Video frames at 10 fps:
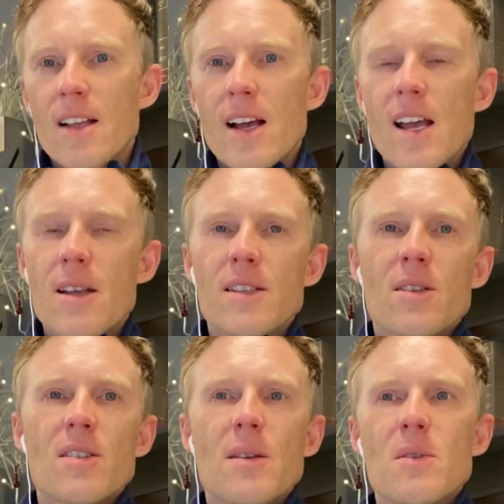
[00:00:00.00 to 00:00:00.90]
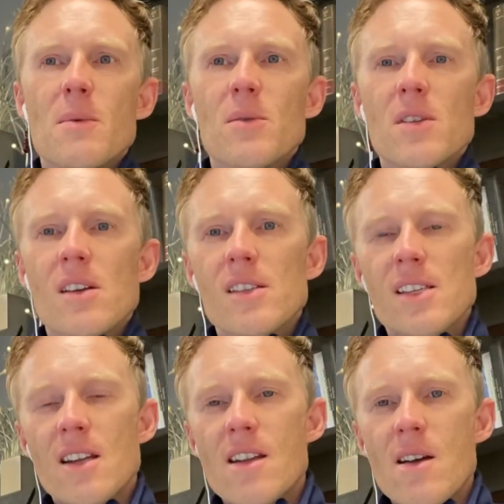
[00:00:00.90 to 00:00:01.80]
can't just seem to be able to
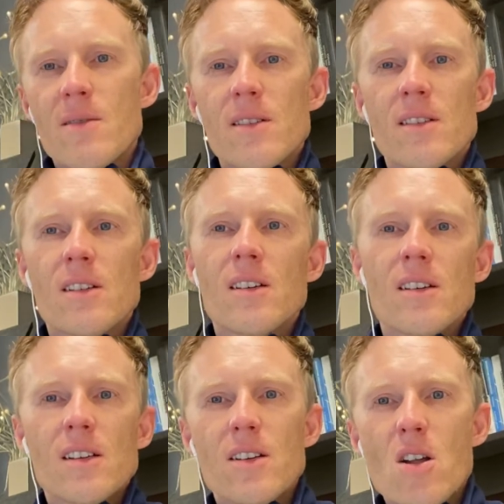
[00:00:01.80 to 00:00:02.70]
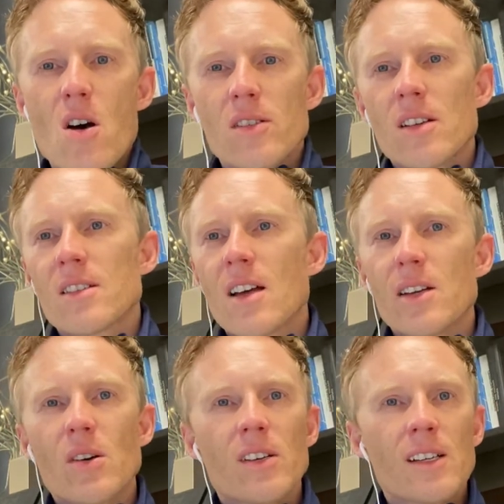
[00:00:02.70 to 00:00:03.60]
sit down and not start
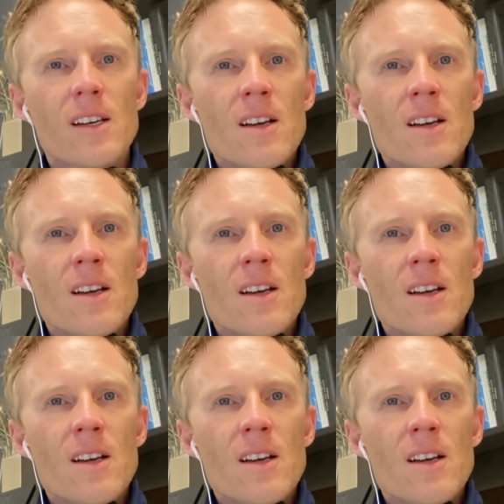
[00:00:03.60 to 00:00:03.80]
yawning.